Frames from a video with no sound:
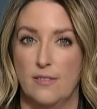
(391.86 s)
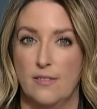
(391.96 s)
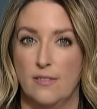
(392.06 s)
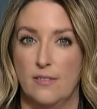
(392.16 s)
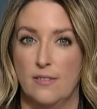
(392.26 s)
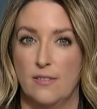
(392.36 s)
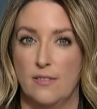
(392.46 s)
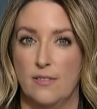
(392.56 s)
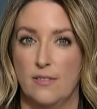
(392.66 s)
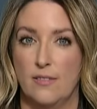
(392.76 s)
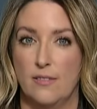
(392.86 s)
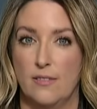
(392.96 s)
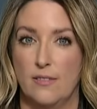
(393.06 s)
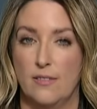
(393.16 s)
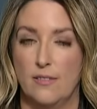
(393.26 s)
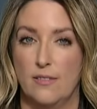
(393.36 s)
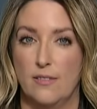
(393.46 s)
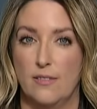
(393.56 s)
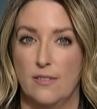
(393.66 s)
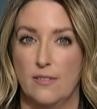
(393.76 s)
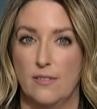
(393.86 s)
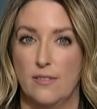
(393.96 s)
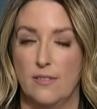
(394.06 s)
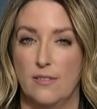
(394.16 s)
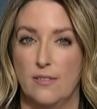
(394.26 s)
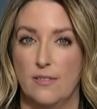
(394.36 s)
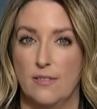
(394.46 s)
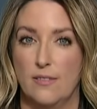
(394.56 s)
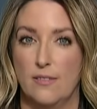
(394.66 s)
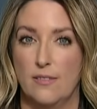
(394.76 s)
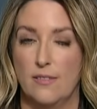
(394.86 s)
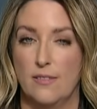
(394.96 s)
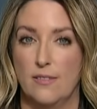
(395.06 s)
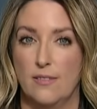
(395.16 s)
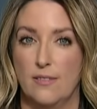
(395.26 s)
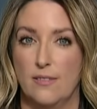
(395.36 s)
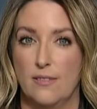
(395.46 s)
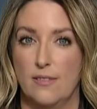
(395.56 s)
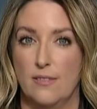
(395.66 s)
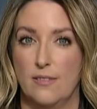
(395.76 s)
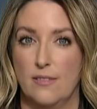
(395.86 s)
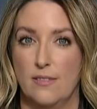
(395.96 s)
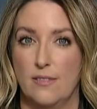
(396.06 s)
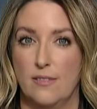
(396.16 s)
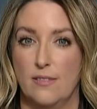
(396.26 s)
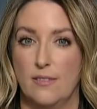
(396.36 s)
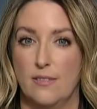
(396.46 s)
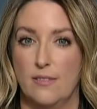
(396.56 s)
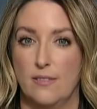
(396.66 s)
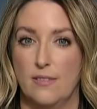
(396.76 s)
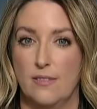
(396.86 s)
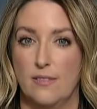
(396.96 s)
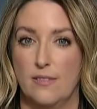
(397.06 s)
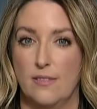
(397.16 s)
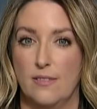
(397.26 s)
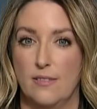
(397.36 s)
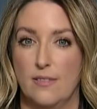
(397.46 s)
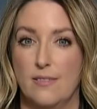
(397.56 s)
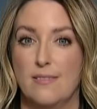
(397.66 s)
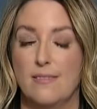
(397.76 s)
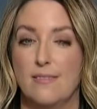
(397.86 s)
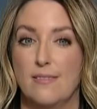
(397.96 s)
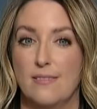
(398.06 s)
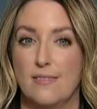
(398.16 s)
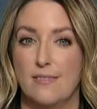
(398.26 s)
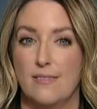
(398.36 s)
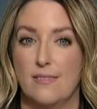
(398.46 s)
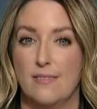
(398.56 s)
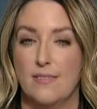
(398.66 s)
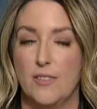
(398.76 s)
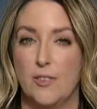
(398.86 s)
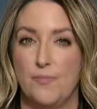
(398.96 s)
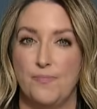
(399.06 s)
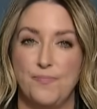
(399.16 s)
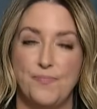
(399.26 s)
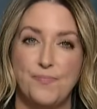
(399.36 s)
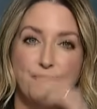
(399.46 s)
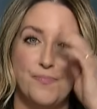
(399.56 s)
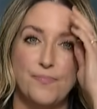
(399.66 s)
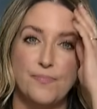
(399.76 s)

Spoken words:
[no speech]